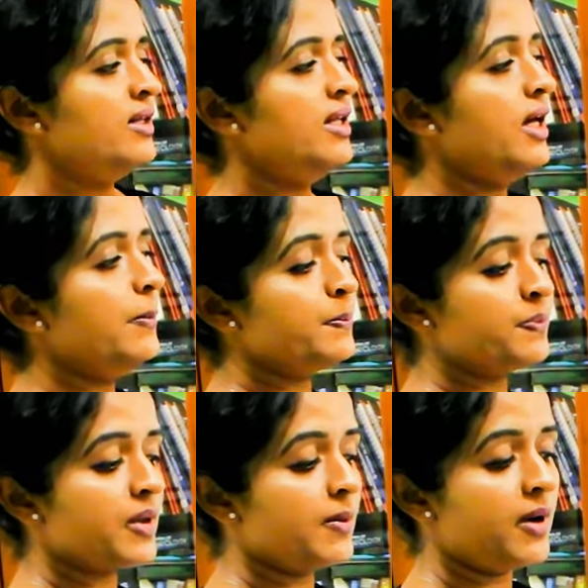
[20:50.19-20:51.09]

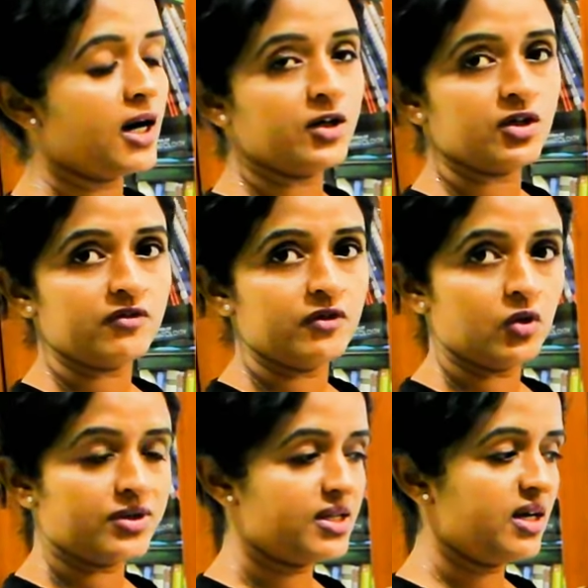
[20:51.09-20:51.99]
the part of
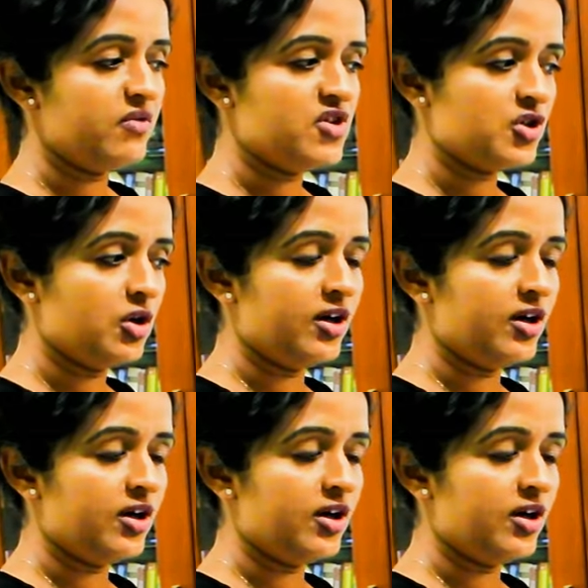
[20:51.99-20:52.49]
yolk sac which